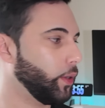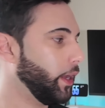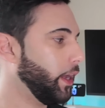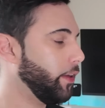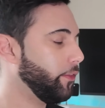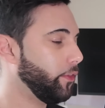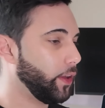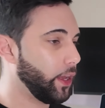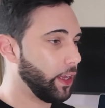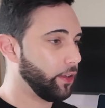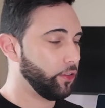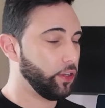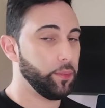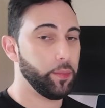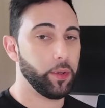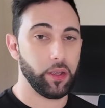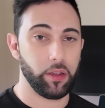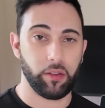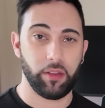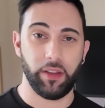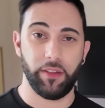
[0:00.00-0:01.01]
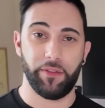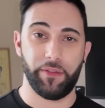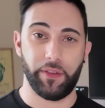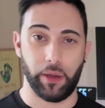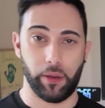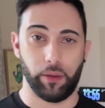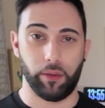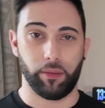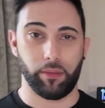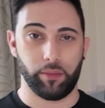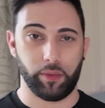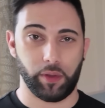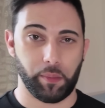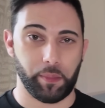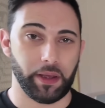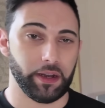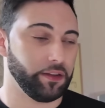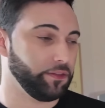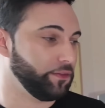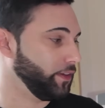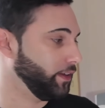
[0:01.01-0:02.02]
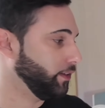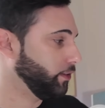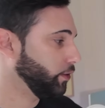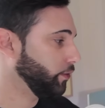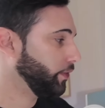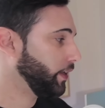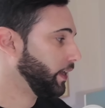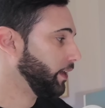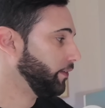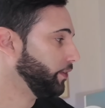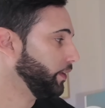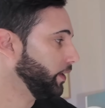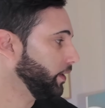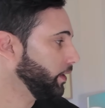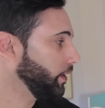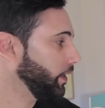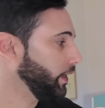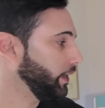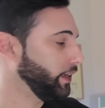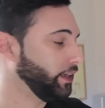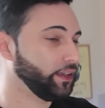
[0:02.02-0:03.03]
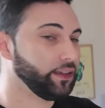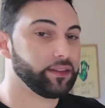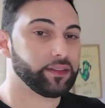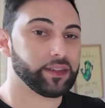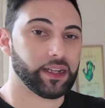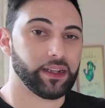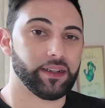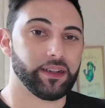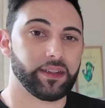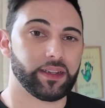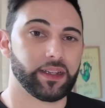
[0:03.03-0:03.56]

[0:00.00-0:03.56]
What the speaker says: I have actually personally felt the benefits of having a standing